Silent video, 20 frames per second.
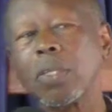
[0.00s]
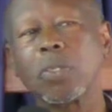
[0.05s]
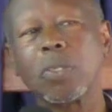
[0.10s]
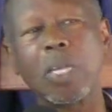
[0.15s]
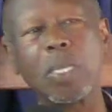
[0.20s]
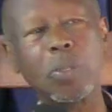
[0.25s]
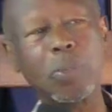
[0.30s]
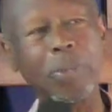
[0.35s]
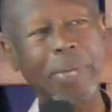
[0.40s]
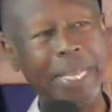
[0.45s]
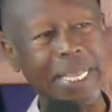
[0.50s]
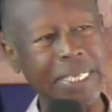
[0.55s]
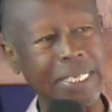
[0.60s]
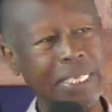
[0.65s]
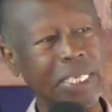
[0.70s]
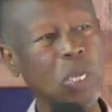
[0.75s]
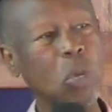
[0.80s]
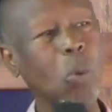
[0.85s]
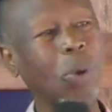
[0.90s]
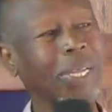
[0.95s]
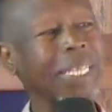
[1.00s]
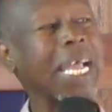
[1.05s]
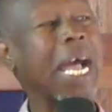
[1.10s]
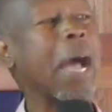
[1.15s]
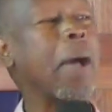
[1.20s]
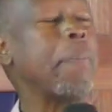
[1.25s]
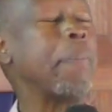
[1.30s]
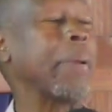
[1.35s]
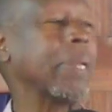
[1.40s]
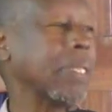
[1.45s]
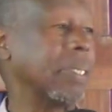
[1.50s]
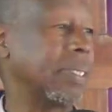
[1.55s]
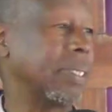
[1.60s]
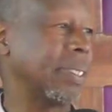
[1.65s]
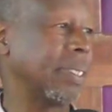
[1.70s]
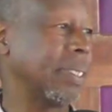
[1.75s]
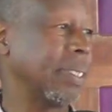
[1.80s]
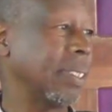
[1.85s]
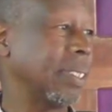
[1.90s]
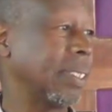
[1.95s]
so that you can see what happened.
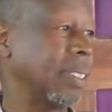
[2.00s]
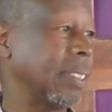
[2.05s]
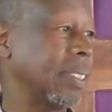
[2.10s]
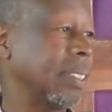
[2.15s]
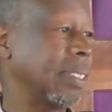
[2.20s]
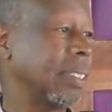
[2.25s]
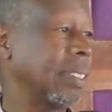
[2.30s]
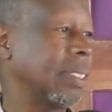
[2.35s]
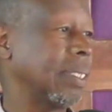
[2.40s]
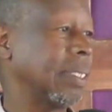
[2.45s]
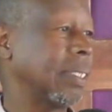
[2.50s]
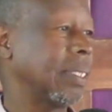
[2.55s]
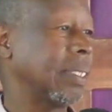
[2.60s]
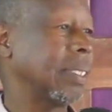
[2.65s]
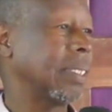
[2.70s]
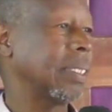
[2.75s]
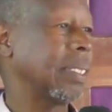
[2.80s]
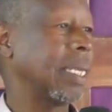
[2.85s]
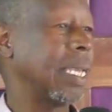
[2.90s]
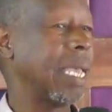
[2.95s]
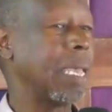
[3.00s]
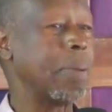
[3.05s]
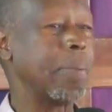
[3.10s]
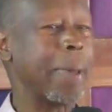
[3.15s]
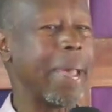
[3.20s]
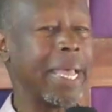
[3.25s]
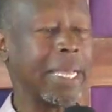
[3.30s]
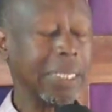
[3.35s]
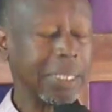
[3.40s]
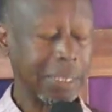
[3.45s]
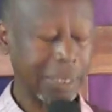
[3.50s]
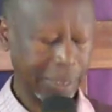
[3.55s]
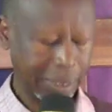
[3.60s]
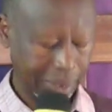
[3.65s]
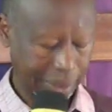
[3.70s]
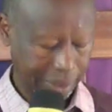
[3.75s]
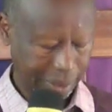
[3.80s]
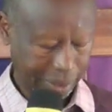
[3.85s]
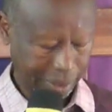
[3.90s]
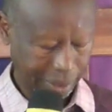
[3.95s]
Amen?
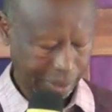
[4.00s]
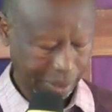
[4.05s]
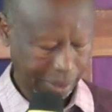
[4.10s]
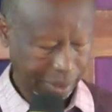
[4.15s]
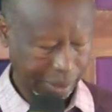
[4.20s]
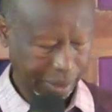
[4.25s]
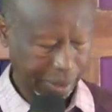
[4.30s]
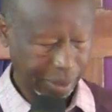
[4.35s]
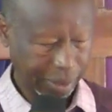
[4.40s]
Amen.